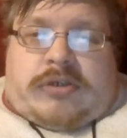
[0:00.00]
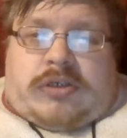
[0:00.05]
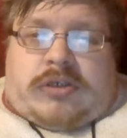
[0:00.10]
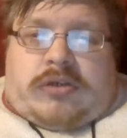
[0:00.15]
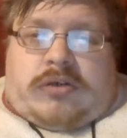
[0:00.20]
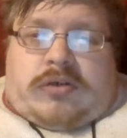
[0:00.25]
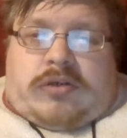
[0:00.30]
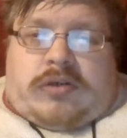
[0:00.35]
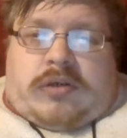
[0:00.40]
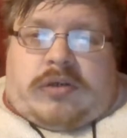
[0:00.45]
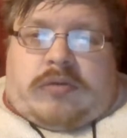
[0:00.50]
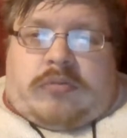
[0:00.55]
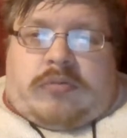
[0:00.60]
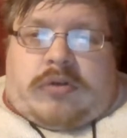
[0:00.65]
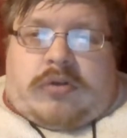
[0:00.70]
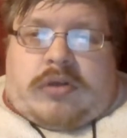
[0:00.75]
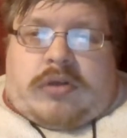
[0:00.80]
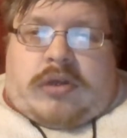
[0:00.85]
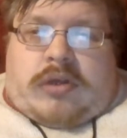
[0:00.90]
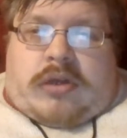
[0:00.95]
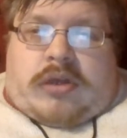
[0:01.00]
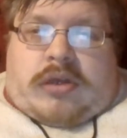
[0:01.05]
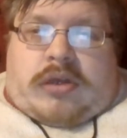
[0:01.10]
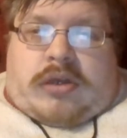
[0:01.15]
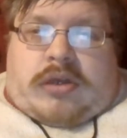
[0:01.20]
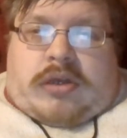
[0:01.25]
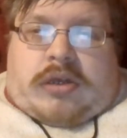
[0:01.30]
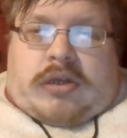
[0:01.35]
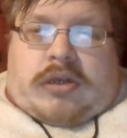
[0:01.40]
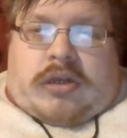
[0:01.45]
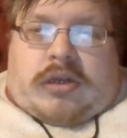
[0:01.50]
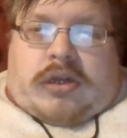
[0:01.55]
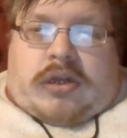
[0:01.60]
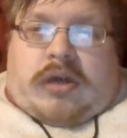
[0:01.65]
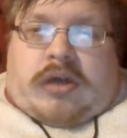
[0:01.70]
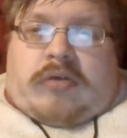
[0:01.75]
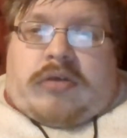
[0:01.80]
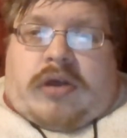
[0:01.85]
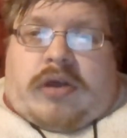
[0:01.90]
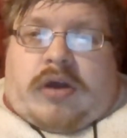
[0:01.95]
And what he did to you in the wilderness,
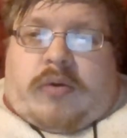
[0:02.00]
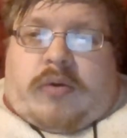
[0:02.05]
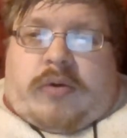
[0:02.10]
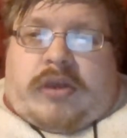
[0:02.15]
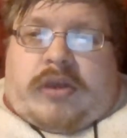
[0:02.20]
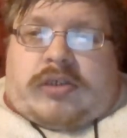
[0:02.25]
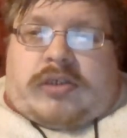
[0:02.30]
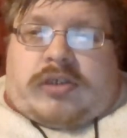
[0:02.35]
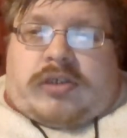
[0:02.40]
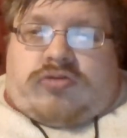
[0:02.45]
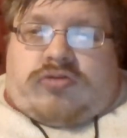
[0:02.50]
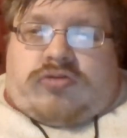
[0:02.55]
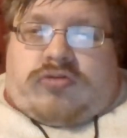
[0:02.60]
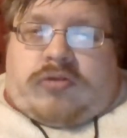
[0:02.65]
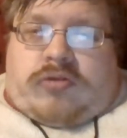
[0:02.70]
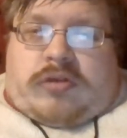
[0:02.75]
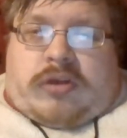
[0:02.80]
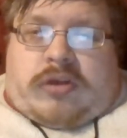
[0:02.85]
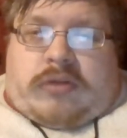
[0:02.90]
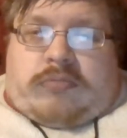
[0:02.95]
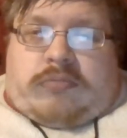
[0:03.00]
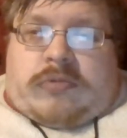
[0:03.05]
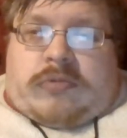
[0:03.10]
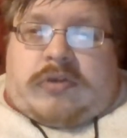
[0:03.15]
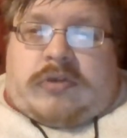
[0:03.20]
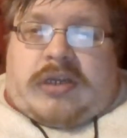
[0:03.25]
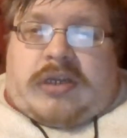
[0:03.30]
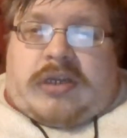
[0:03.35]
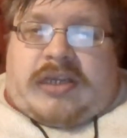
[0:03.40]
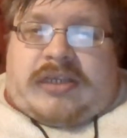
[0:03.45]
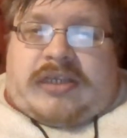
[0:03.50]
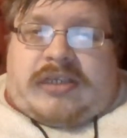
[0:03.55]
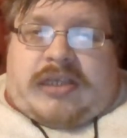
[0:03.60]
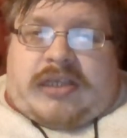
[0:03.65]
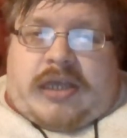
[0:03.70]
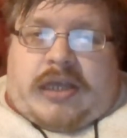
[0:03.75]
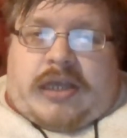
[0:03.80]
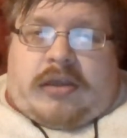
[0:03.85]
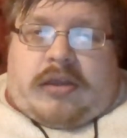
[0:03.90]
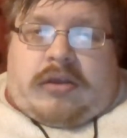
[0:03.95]
until you came to this
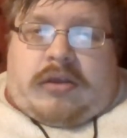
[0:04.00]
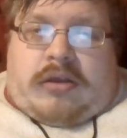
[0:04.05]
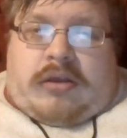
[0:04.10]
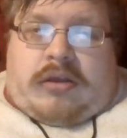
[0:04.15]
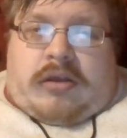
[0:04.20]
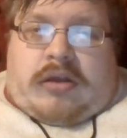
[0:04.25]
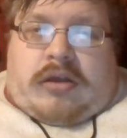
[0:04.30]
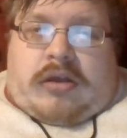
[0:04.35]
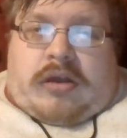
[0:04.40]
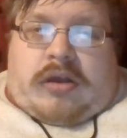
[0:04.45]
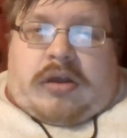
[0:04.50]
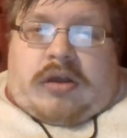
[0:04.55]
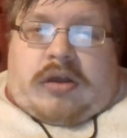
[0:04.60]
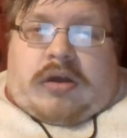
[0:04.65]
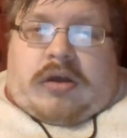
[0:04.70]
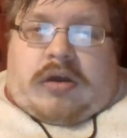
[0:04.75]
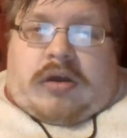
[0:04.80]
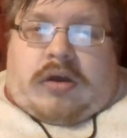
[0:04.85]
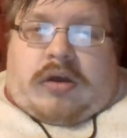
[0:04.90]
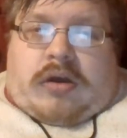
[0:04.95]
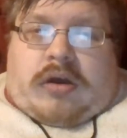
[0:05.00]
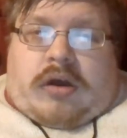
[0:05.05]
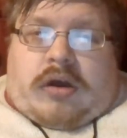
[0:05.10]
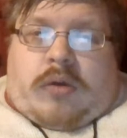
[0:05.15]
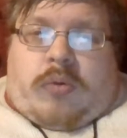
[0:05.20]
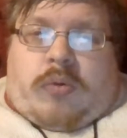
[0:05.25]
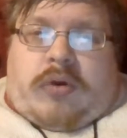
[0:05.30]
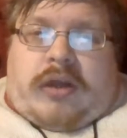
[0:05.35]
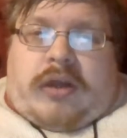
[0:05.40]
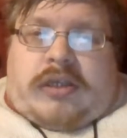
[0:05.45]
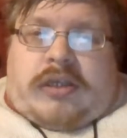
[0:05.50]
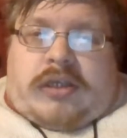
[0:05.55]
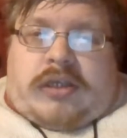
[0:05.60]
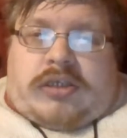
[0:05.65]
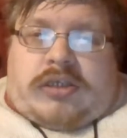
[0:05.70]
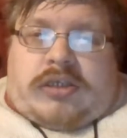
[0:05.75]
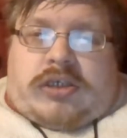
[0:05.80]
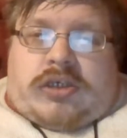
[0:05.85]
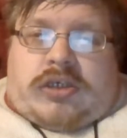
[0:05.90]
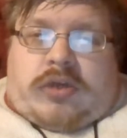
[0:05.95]
place, and what he did to
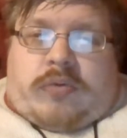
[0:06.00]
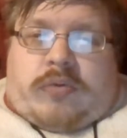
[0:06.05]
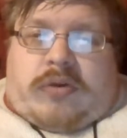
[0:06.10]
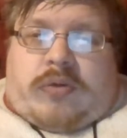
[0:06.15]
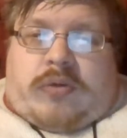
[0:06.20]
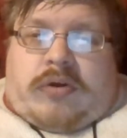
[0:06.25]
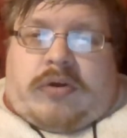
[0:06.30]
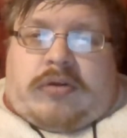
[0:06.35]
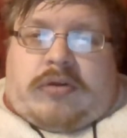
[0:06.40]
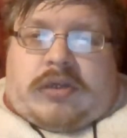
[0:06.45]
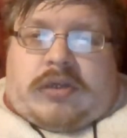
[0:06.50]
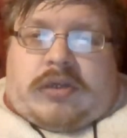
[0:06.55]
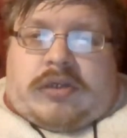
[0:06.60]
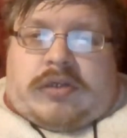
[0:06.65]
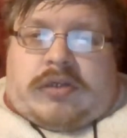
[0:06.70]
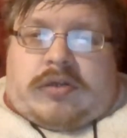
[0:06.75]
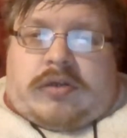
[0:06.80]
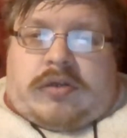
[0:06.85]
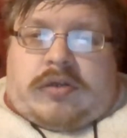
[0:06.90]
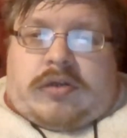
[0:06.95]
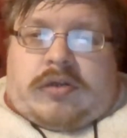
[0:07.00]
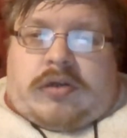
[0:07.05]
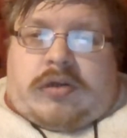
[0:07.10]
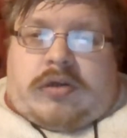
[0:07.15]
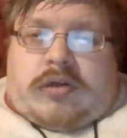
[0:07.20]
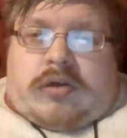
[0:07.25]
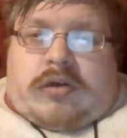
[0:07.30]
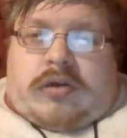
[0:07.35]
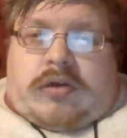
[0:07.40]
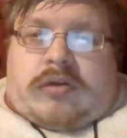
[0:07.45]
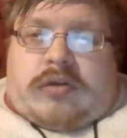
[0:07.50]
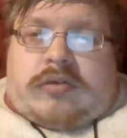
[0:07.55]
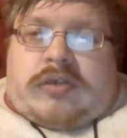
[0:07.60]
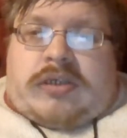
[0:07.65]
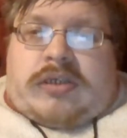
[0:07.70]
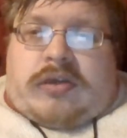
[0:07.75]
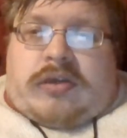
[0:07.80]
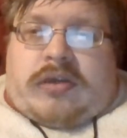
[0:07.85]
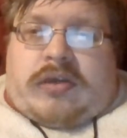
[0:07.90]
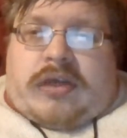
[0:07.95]
Dathan and Abiram,
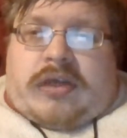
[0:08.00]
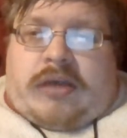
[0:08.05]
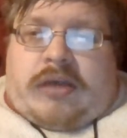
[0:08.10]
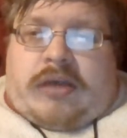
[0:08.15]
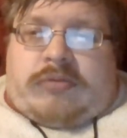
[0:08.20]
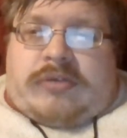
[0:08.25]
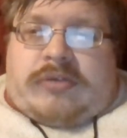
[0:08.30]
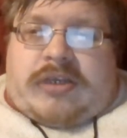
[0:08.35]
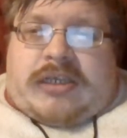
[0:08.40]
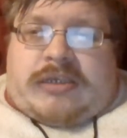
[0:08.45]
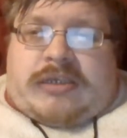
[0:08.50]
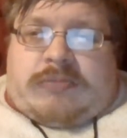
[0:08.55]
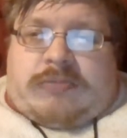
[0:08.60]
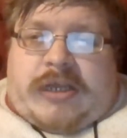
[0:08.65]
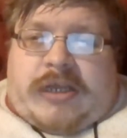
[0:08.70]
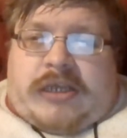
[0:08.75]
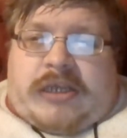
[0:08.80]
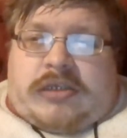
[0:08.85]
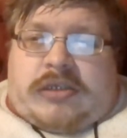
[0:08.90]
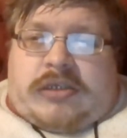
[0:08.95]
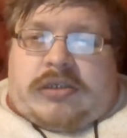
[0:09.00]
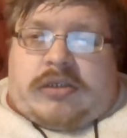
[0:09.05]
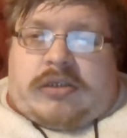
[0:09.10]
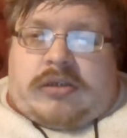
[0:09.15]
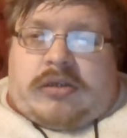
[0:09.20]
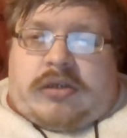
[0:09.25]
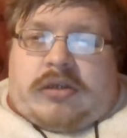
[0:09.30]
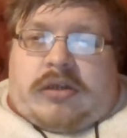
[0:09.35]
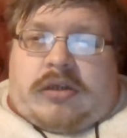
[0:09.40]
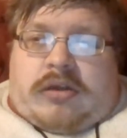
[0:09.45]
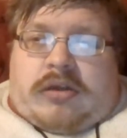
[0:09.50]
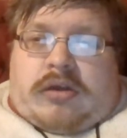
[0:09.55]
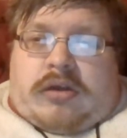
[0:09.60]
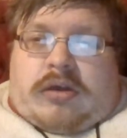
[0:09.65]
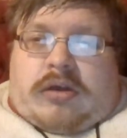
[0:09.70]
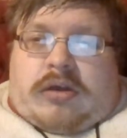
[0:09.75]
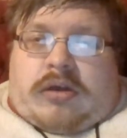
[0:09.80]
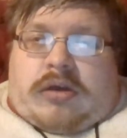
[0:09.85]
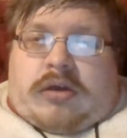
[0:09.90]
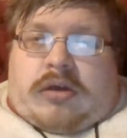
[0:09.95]
the sons of Eliab, the son of